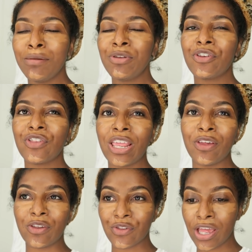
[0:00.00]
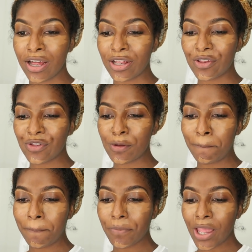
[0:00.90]
Now let me just say this because
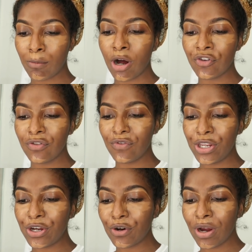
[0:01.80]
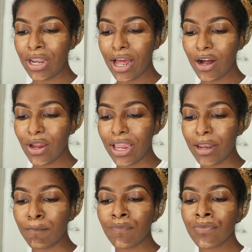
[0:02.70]
I'm watching the video right now
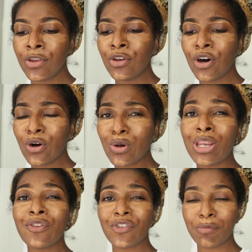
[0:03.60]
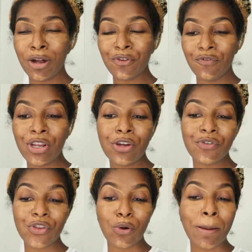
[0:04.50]
and no, it is a sponsored video,
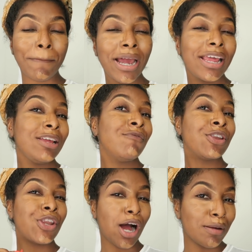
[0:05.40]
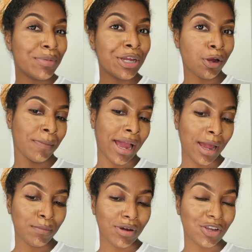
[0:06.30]
so it might even not be her
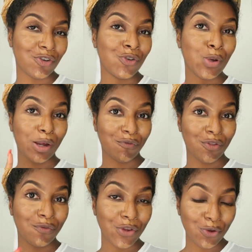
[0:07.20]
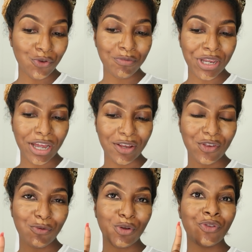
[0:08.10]
man, but she's doing it for the views because
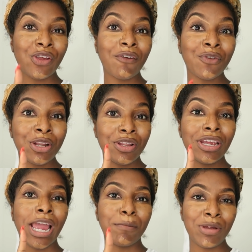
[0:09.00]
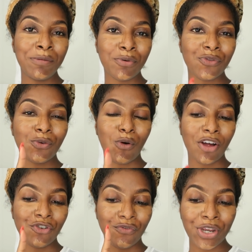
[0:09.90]
this will definitely get people to
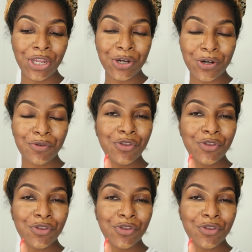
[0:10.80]
watch her video.